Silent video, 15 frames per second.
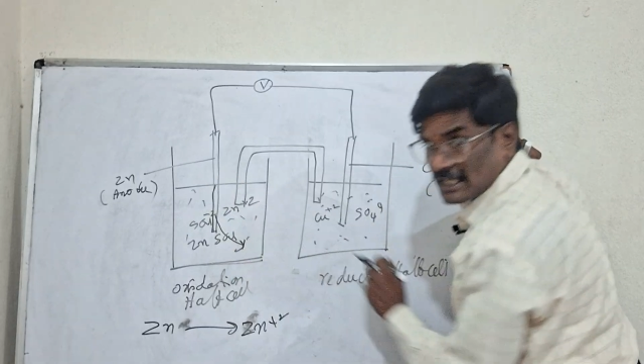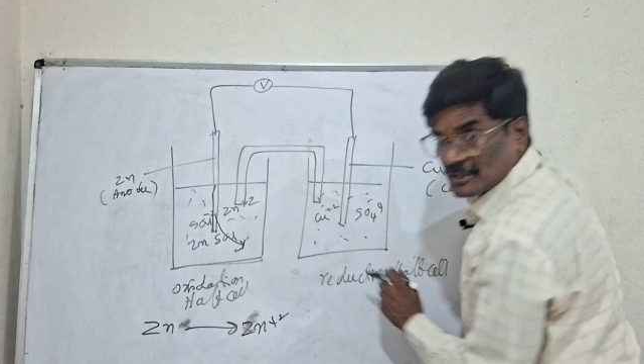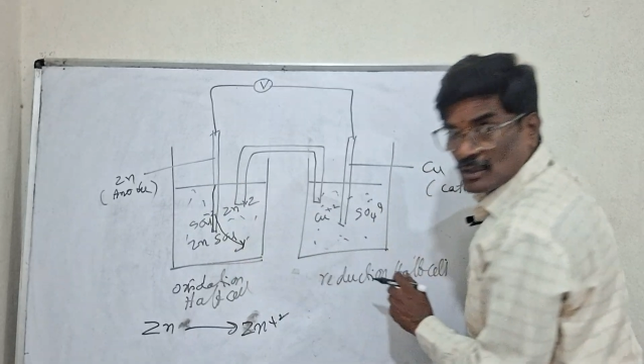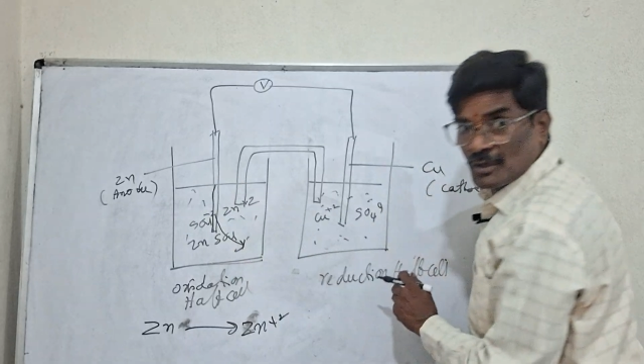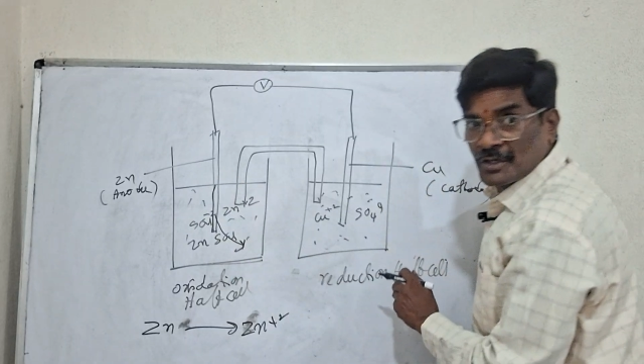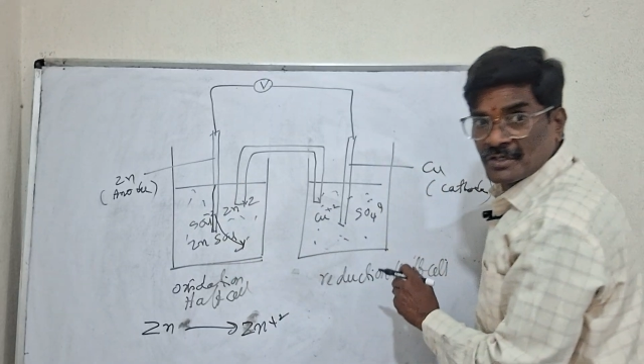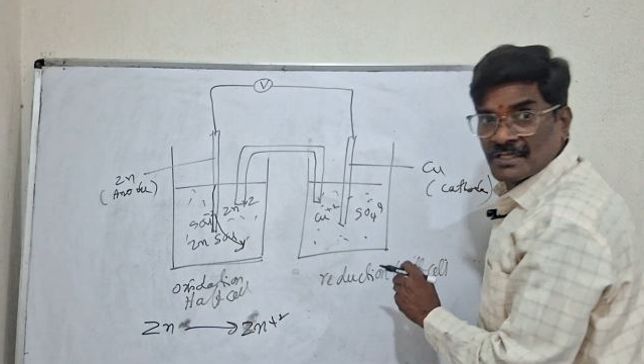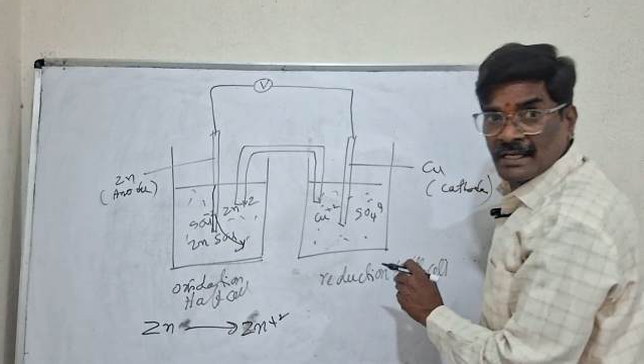the
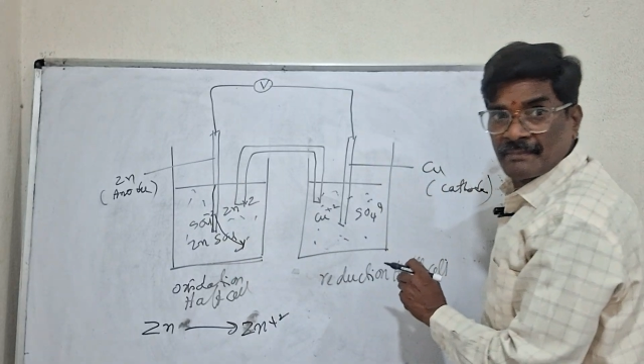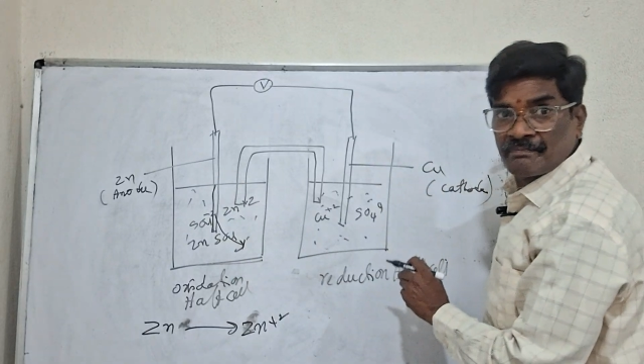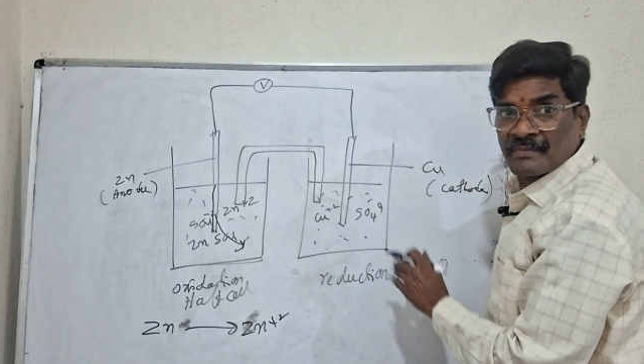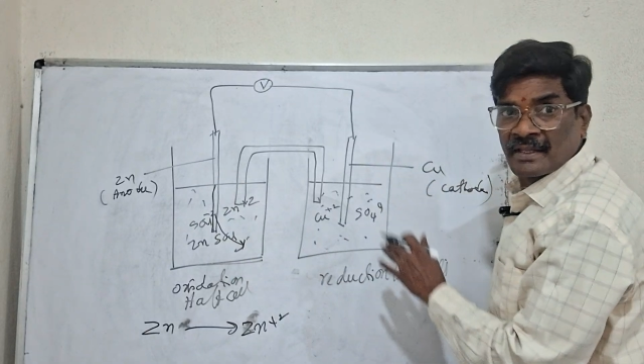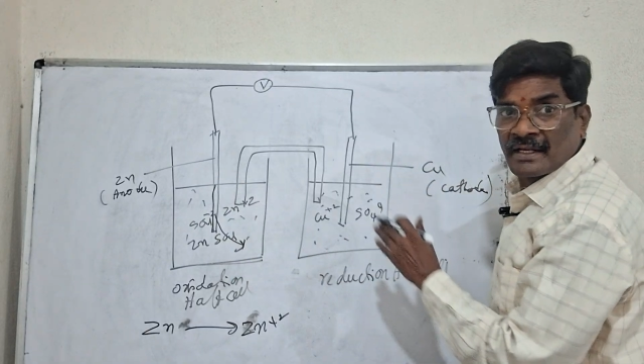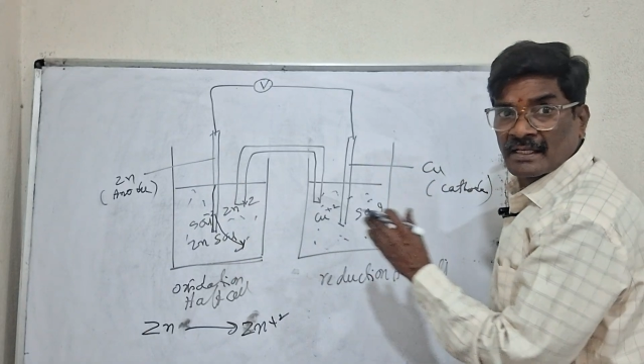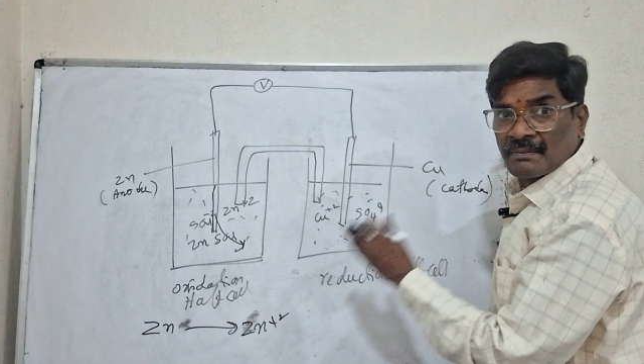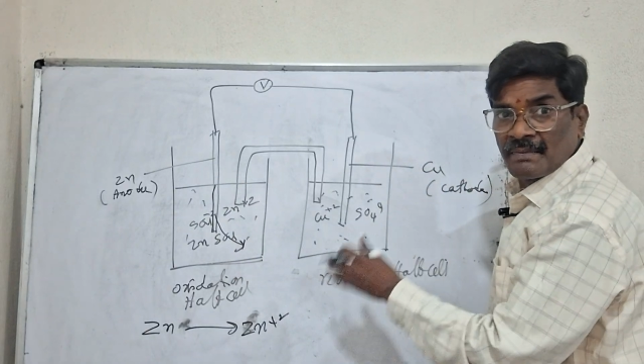solution.
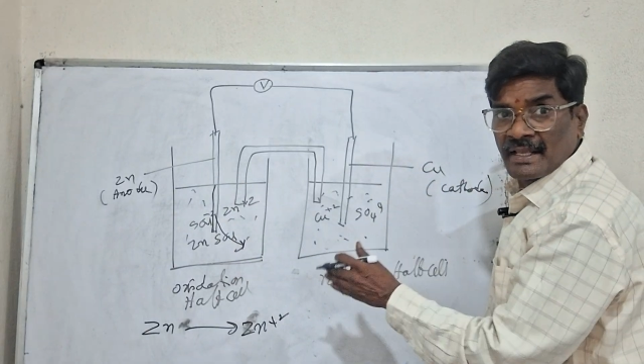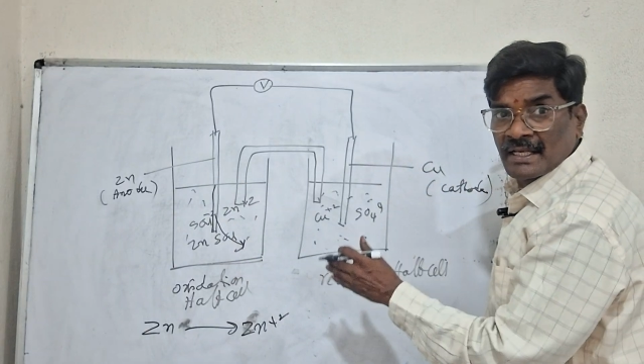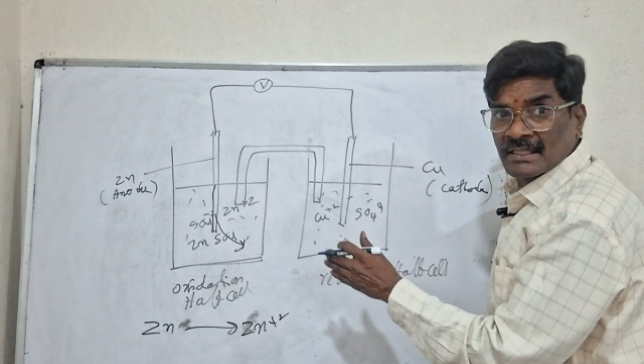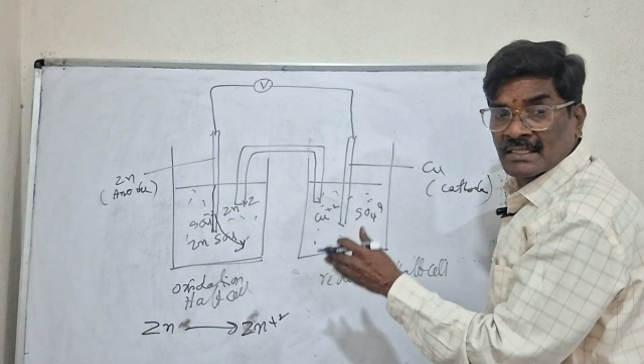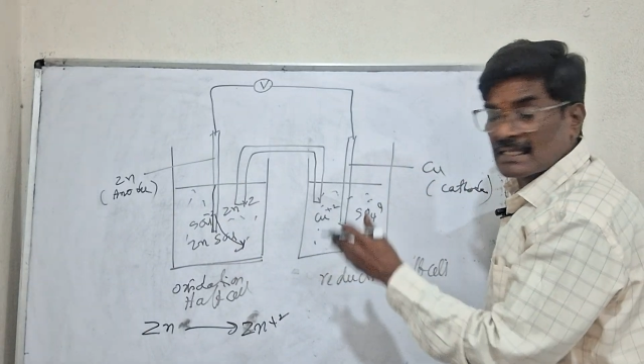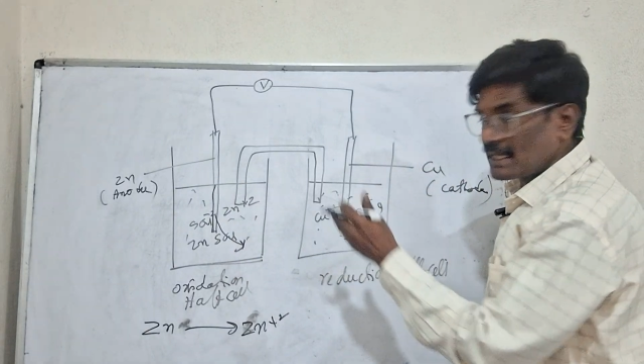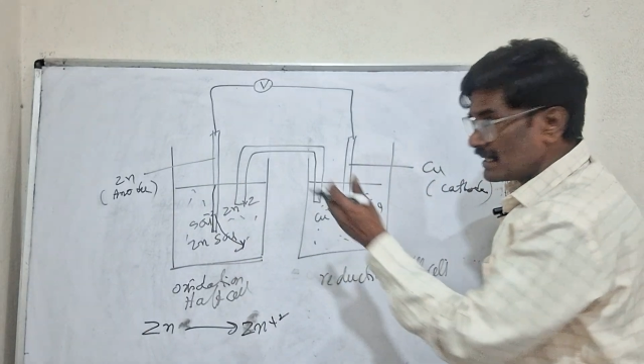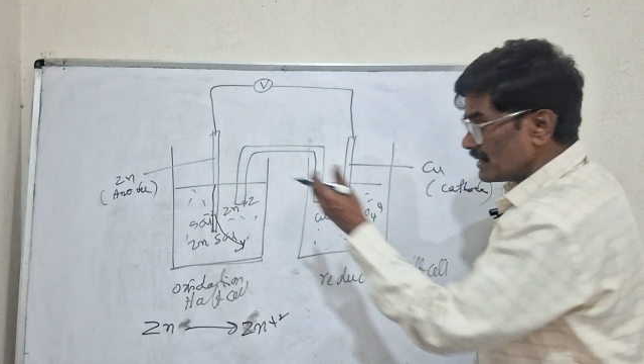It
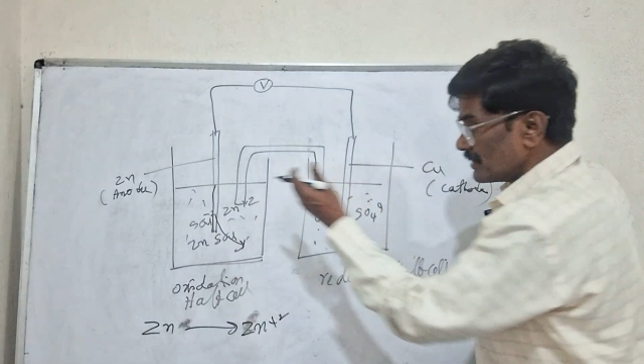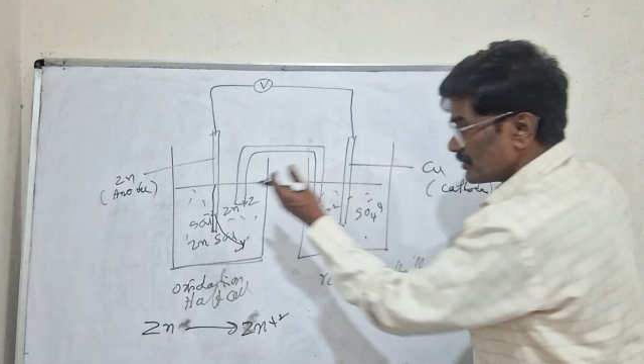means